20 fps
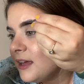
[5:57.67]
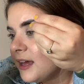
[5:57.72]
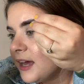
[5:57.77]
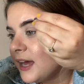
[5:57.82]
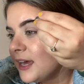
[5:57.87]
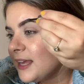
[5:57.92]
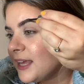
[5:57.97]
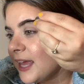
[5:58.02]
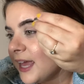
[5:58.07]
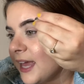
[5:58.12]

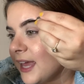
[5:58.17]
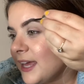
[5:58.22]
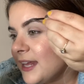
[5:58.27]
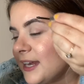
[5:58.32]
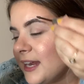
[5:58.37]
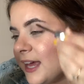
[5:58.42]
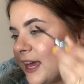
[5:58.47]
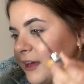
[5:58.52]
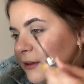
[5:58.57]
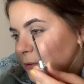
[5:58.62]

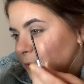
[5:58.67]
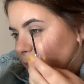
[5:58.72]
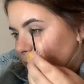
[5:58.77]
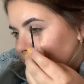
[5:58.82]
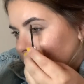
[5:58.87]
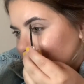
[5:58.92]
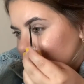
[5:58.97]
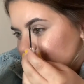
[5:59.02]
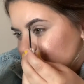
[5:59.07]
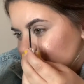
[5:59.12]
again, when
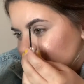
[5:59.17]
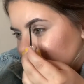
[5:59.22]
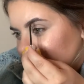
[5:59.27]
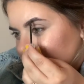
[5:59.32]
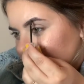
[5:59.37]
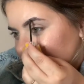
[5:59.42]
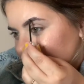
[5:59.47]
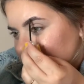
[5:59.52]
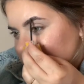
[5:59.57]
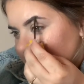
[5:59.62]
I was
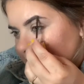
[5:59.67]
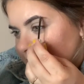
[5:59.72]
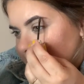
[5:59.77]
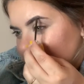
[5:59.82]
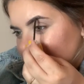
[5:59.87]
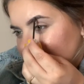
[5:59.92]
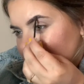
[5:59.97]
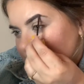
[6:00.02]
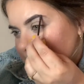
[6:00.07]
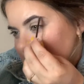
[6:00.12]
buying this, I
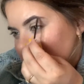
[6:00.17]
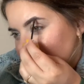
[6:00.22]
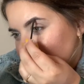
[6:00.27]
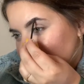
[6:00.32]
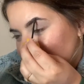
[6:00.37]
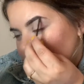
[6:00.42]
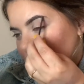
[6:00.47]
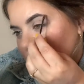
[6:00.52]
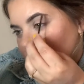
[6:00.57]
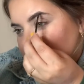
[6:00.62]
think it was on
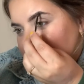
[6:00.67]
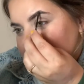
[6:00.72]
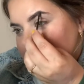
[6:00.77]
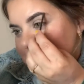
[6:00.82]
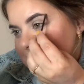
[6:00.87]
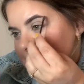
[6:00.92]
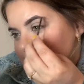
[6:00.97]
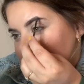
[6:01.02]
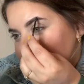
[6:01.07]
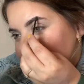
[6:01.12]
an Ulta
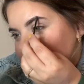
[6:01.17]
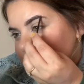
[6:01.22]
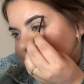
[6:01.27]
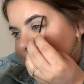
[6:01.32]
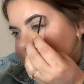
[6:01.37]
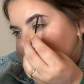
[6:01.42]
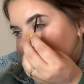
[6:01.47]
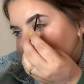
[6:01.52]
sale